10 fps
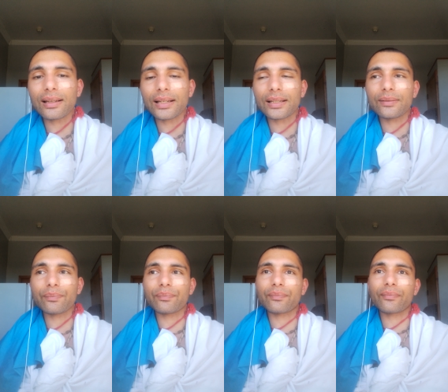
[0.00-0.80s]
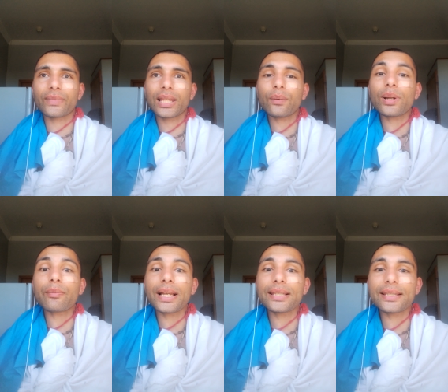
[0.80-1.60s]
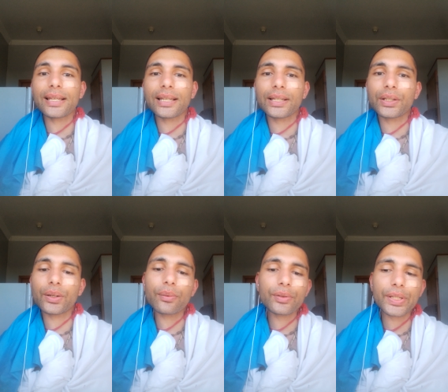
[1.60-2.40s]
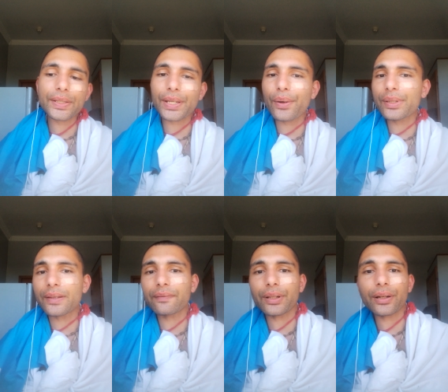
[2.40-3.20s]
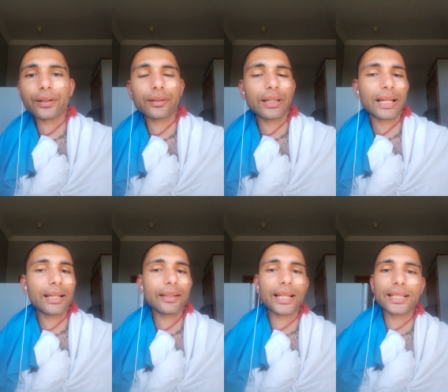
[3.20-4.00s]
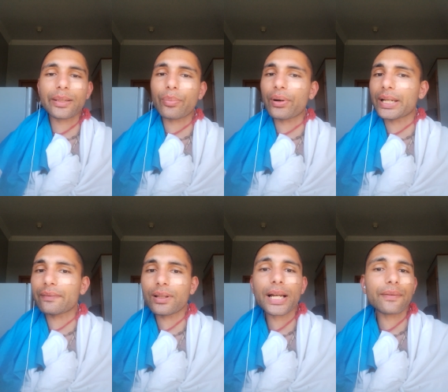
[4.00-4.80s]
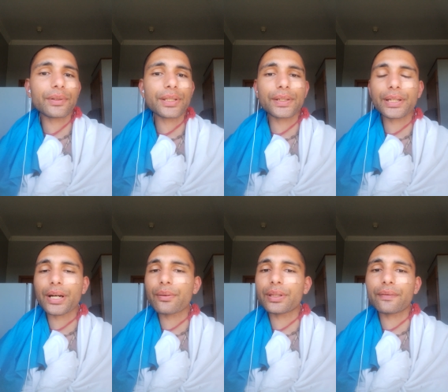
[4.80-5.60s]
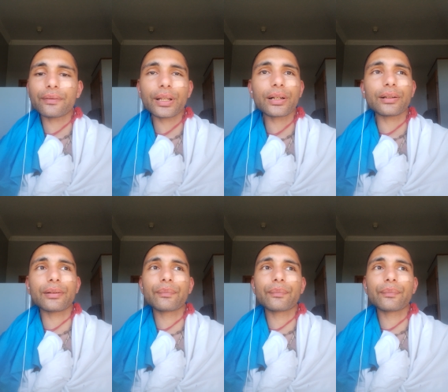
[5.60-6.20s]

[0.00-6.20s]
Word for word: Um, one might say, you know, we'll just go with the flow. That's the point of life, just to go with the flow.